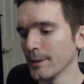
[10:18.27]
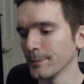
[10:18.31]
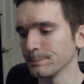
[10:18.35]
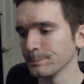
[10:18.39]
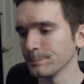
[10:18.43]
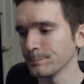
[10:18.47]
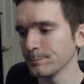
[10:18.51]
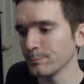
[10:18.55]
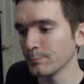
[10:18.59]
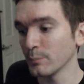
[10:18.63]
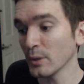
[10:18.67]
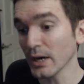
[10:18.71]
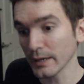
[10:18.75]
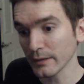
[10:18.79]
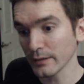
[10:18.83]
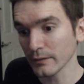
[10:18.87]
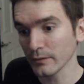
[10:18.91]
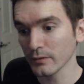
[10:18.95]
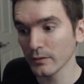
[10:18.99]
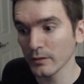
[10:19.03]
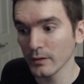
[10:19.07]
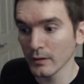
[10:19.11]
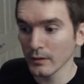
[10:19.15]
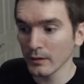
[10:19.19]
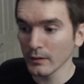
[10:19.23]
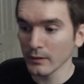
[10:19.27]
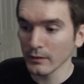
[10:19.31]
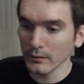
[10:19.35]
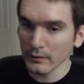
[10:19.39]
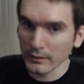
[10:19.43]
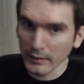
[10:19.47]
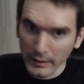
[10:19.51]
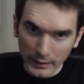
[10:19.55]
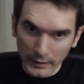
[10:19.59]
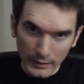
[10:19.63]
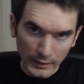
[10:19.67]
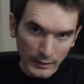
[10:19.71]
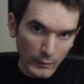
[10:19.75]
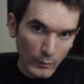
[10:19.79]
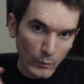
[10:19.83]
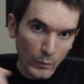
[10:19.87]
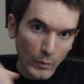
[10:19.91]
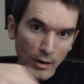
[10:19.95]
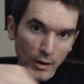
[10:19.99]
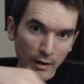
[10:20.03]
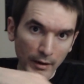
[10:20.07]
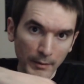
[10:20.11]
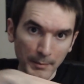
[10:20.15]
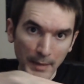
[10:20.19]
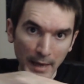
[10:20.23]
But taking a
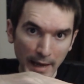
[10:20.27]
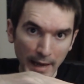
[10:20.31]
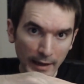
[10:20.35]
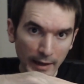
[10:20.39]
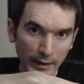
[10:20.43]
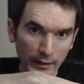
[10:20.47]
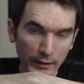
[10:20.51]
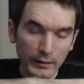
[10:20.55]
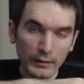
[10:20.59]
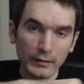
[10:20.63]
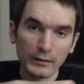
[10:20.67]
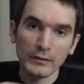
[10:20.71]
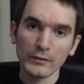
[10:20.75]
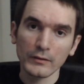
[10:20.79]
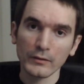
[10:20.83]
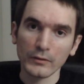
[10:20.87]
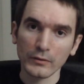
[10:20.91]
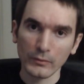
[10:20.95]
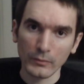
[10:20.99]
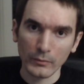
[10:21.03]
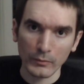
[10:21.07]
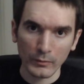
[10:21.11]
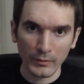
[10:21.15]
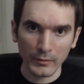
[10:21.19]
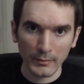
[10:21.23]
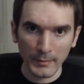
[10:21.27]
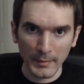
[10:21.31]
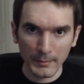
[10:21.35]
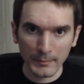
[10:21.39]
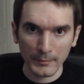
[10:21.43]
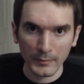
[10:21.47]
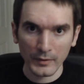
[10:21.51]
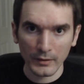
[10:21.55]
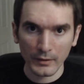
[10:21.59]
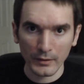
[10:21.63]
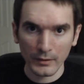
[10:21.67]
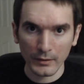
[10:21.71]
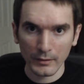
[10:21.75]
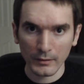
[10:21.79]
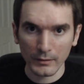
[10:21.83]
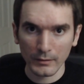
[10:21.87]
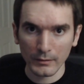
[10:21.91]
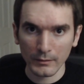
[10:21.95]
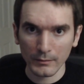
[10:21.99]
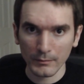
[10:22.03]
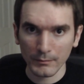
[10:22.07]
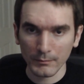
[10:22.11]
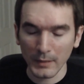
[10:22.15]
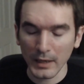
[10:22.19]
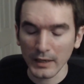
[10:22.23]
walk back to the
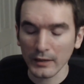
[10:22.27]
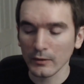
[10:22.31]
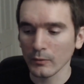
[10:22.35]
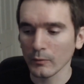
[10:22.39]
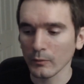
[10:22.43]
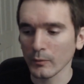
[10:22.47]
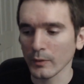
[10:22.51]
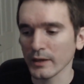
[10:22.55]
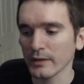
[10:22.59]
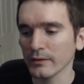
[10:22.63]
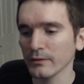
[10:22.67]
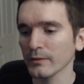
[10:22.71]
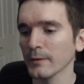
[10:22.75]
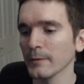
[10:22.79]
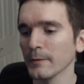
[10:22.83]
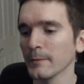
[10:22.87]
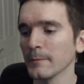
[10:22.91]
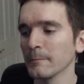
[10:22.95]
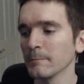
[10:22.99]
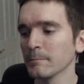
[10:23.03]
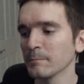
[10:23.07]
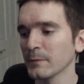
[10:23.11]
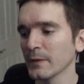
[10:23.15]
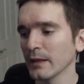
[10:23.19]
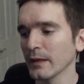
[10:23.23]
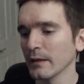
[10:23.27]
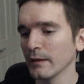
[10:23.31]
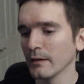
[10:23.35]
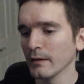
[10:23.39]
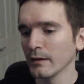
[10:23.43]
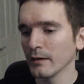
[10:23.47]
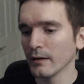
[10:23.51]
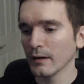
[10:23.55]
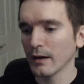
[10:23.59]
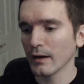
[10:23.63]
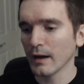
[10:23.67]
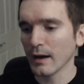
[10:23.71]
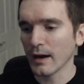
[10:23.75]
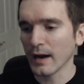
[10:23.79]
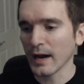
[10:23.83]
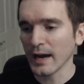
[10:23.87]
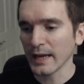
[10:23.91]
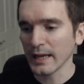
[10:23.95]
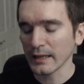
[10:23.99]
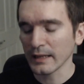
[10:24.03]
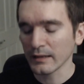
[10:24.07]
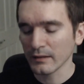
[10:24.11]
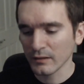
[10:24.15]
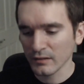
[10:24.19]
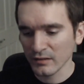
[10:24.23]
microwave, I
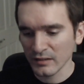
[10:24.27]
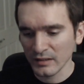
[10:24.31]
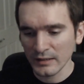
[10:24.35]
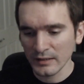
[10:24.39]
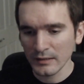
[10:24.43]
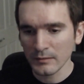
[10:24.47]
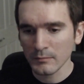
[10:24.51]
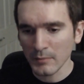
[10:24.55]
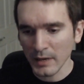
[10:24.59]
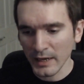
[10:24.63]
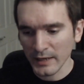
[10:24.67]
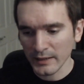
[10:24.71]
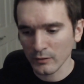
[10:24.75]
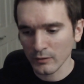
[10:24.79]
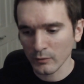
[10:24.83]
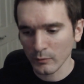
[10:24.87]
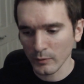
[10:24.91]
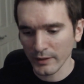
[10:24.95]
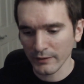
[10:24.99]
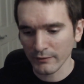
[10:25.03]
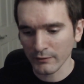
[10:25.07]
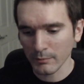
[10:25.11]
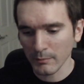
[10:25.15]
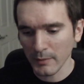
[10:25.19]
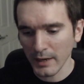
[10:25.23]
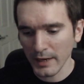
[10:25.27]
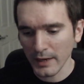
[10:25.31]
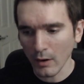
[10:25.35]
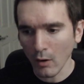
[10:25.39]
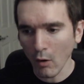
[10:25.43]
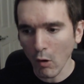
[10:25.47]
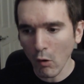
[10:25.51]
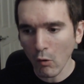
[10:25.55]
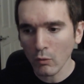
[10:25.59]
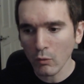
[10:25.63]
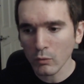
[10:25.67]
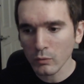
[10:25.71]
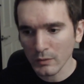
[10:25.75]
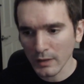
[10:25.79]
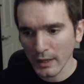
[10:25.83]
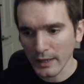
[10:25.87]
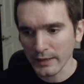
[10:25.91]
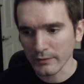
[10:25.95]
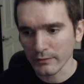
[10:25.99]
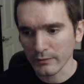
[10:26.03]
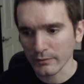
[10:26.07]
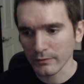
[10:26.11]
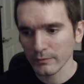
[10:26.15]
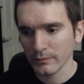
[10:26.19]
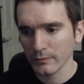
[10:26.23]
had seen microwaves my whole
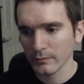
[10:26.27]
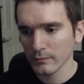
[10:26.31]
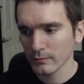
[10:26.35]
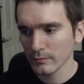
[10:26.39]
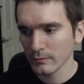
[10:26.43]
life.